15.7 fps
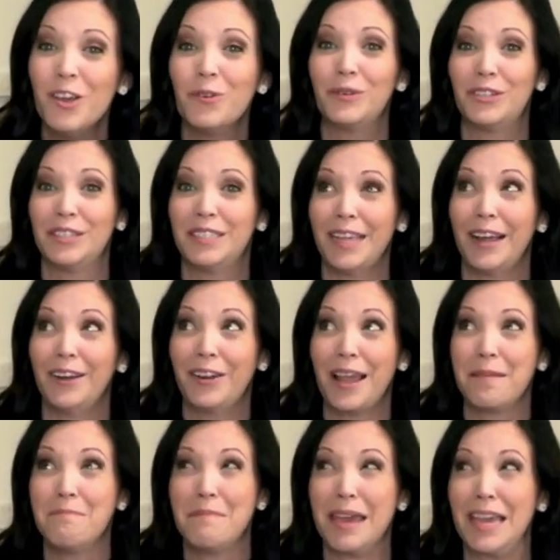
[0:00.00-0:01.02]
which is Saturday,
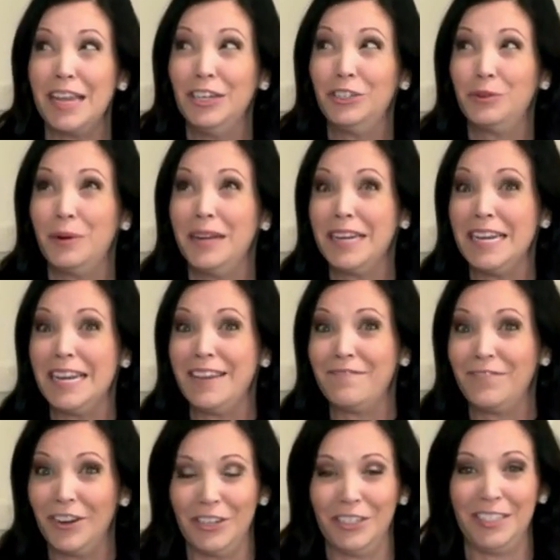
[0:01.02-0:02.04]
May
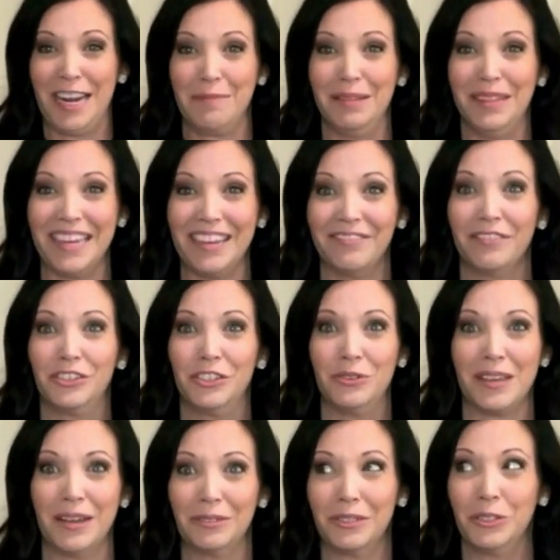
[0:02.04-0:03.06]
21st, I believe,
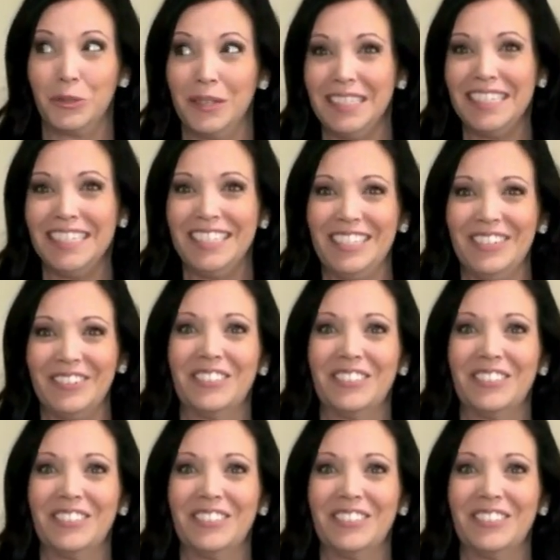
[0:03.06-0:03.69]
2022.